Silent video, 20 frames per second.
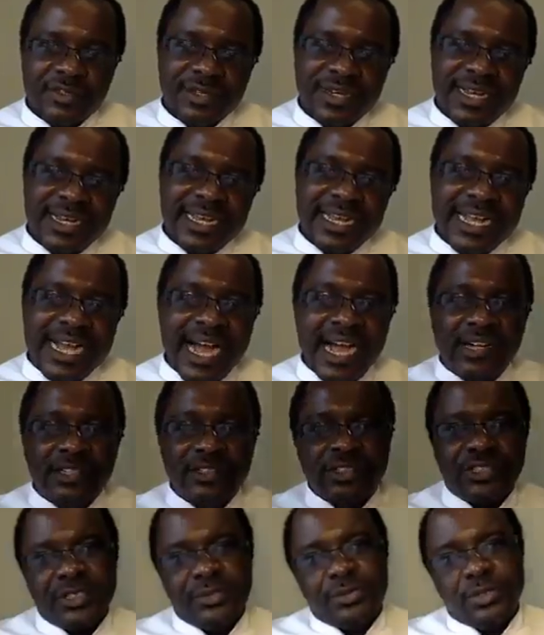so that the
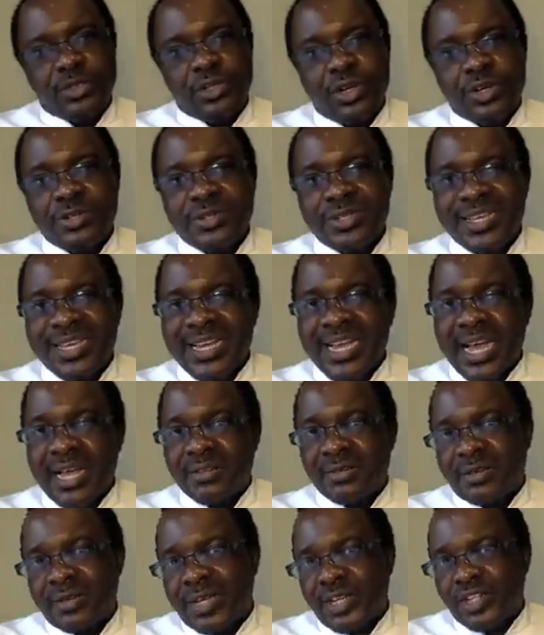country will not take
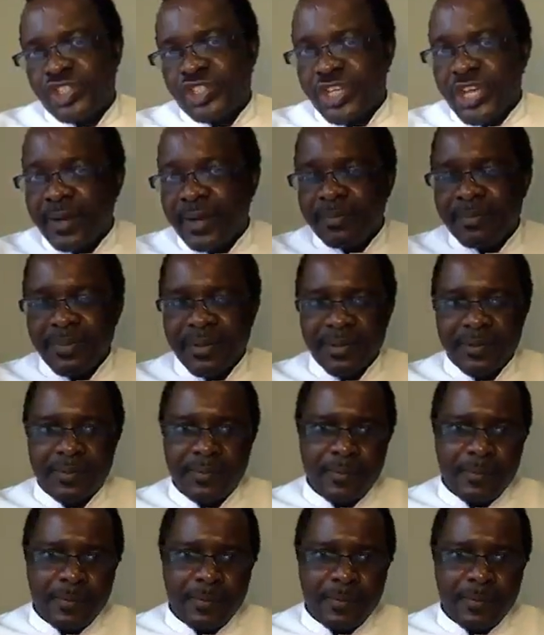another shape.